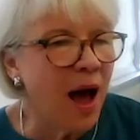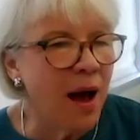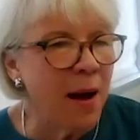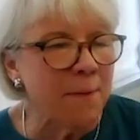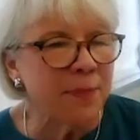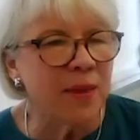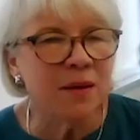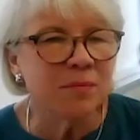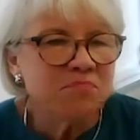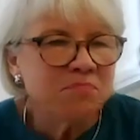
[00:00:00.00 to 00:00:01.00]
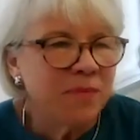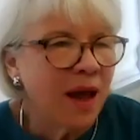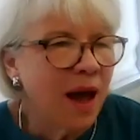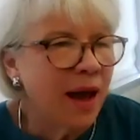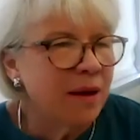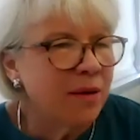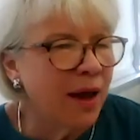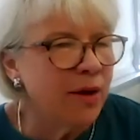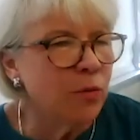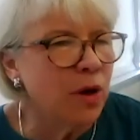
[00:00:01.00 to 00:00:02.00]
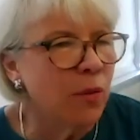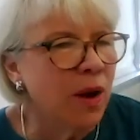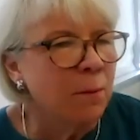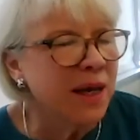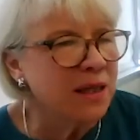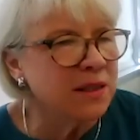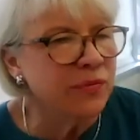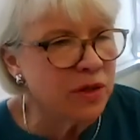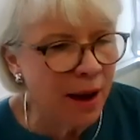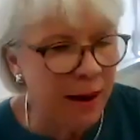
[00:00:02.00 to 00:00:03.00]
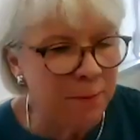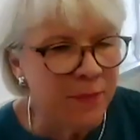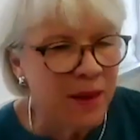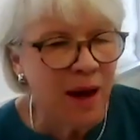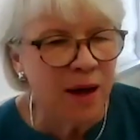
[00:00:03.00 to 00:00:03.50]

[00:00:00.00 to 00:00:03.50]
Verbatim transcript: Uh, I, I don't know because of time.